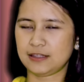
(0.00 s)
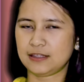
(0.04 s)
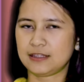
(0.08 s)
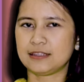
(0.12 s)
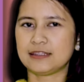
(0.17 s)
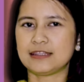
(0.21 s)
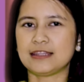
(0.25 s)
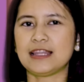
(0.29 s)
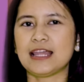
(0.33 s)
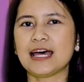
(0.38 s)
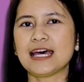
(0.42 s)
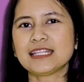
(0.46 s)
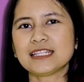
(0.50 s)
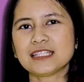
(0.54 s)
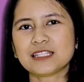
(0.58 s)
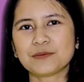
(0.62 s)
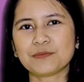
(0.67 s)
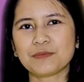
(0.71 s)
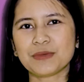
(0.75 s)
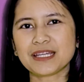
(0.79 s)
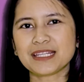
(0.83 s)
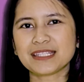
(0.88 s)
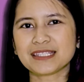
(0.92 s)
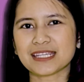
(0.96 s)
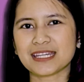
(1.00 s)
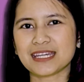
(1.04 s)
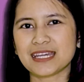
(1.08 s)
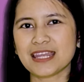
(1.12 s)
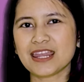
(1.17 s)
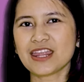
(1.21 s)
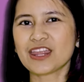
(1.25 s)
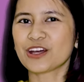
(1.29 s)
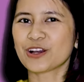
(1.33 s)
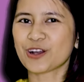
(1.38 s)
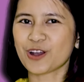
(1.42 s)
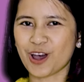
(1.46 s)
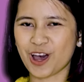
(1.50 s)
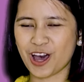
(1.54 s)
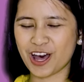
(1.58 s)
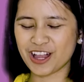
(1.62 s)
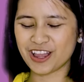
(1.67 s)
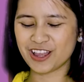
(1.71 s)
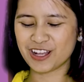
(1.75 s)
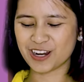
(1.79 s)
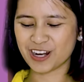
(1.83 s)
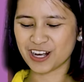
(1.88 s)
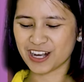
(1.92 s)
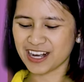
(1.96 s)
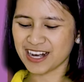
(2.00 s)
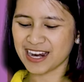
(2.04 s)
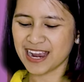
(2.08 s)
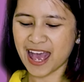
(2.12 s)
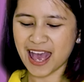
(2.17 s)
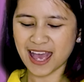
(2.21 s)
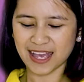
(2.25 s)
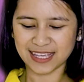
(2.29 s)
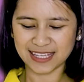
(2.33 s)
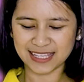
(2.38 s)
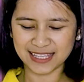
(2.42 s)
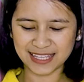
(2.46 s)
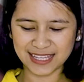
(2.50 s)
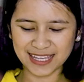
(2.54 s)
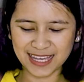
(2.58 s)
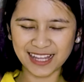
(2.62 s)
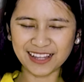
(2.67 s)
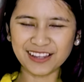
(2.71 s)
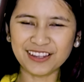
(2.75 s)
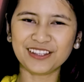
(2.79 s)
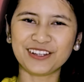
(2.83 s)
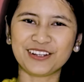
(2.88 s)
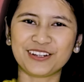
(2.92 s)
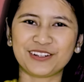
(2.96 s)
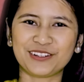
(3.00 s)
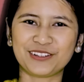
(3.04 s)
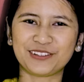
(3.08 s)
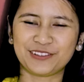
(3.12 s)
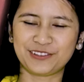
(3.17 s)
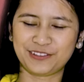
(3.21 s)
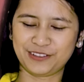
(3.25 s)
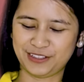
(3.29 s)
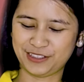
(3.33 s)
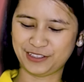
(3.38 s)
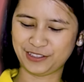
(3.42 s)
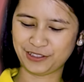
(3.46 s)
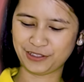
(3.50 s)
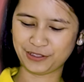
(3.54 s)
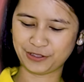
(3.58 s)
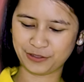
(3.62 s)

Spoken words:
Let's mix in the color yellow.